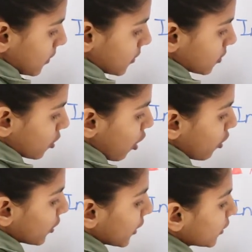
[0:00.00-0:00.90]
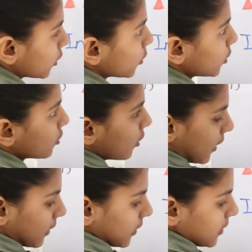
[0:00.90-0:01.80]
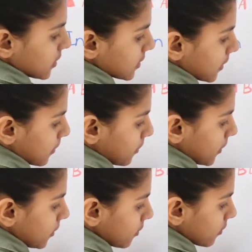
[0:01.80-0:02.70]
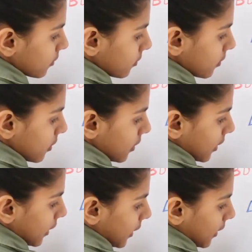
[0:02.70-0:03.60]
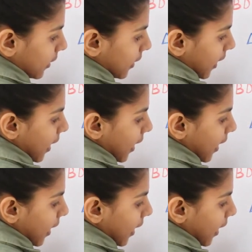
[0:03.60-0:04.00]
is congruent to the triangle CBA.